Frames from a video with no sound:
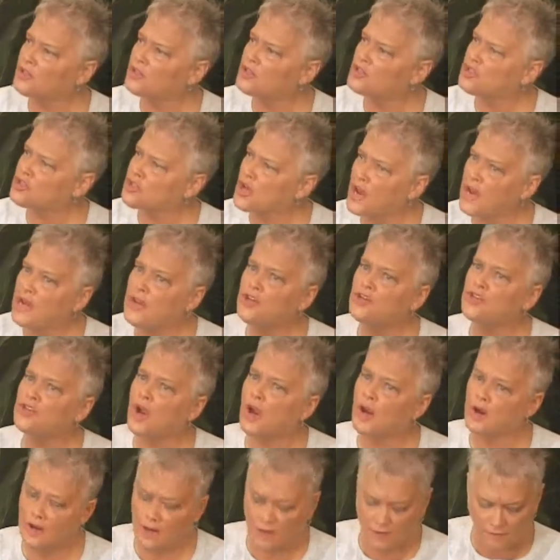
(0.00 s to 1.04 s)
to change
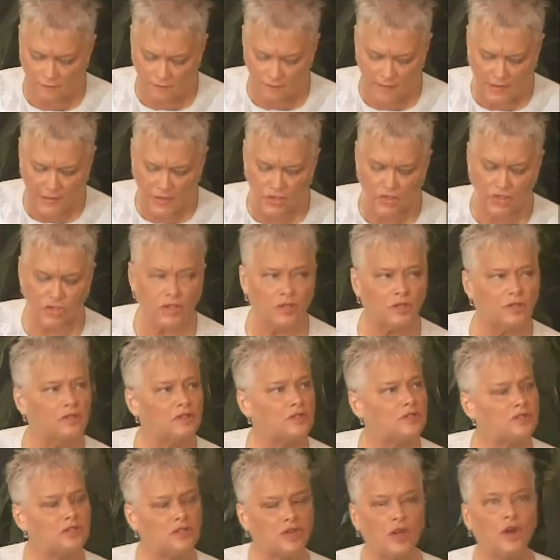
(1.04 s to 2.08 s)
our
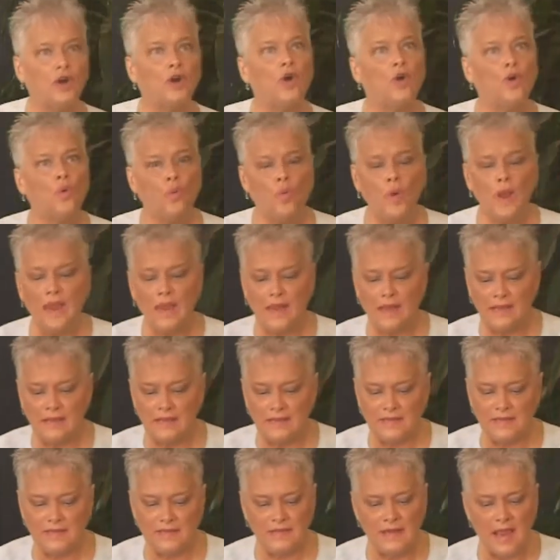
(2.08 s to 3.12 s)
convictions. We can
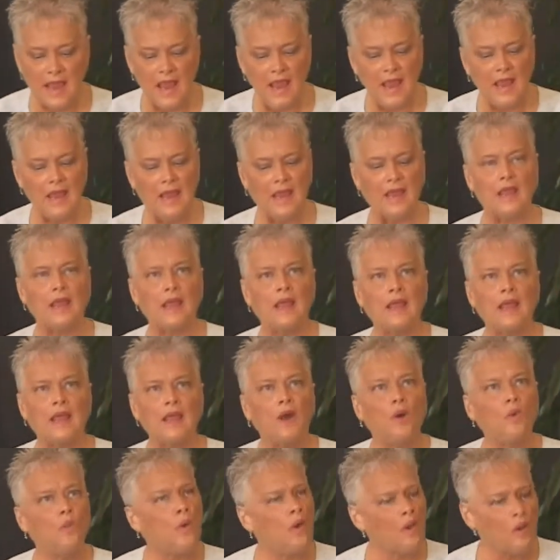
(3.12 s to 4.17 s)
say,
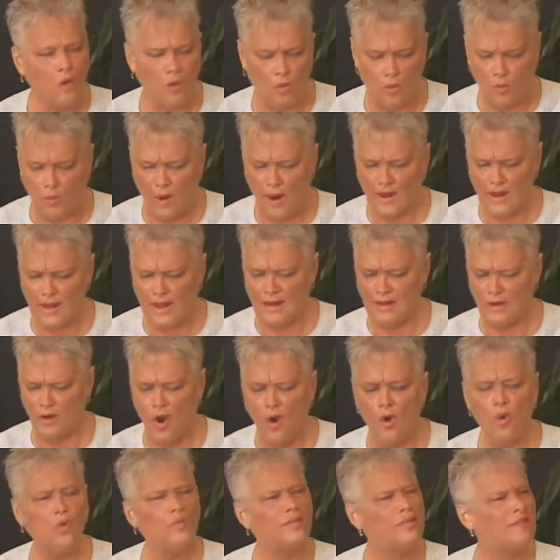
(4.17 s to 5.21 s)
well, all right, I
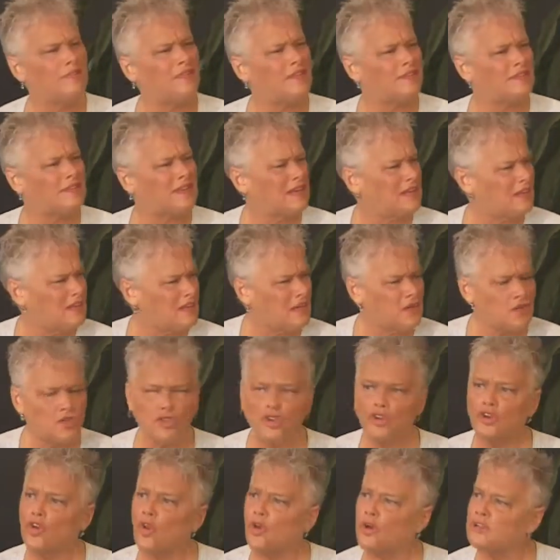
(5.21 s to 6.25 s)
know that this
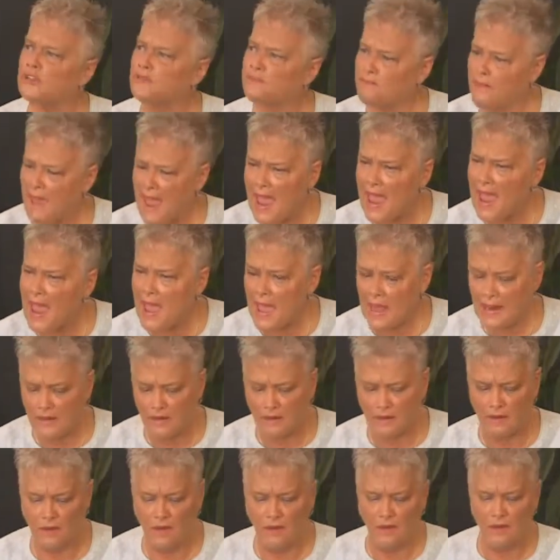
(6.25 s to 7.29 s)
condition looks bad.
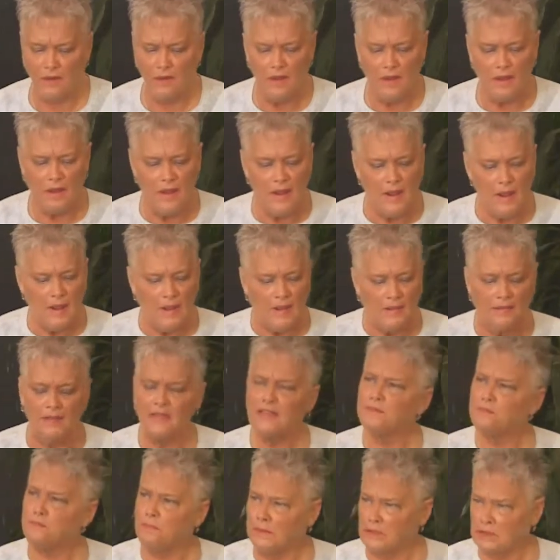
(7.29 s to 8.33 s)

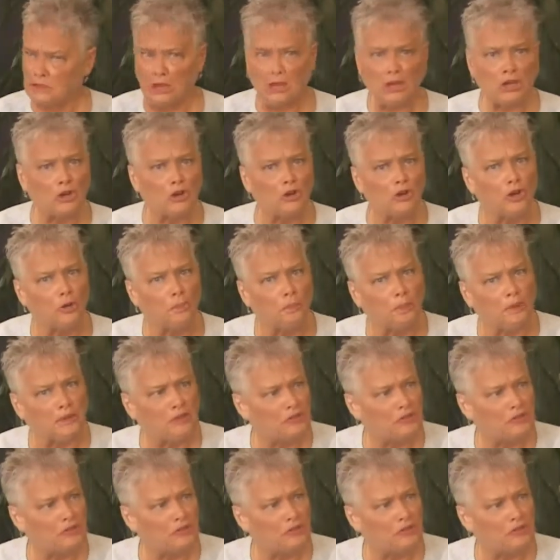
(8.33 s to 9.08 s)
This particular